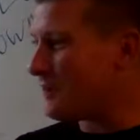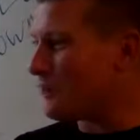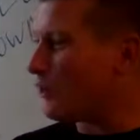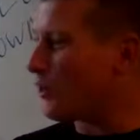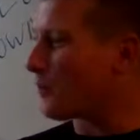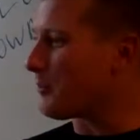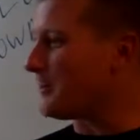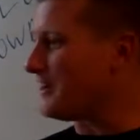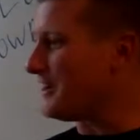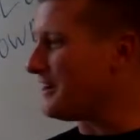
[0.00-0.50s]
I'm
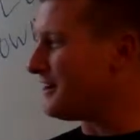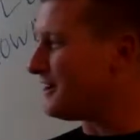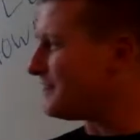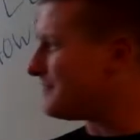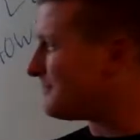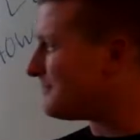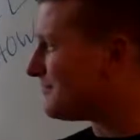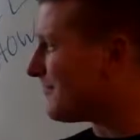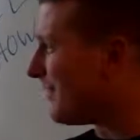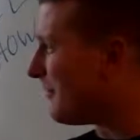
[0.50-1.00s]
warm in here.
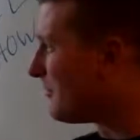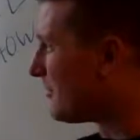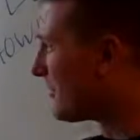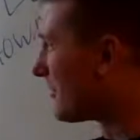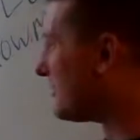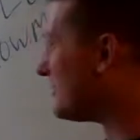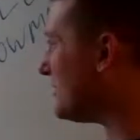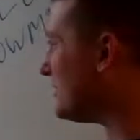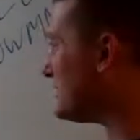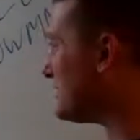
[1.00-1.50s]
I'm not
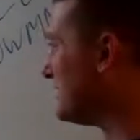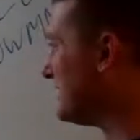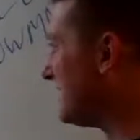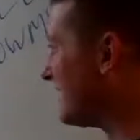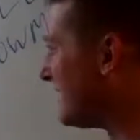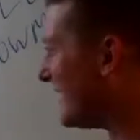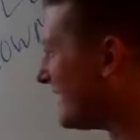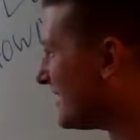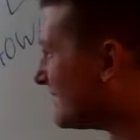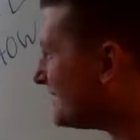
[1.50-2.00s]
gonna touch
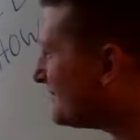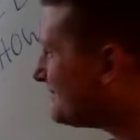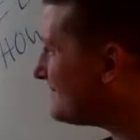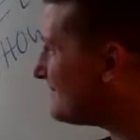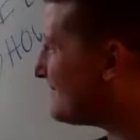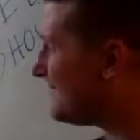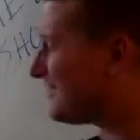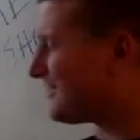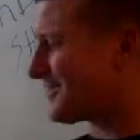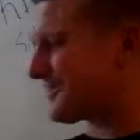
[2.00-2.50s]
anything.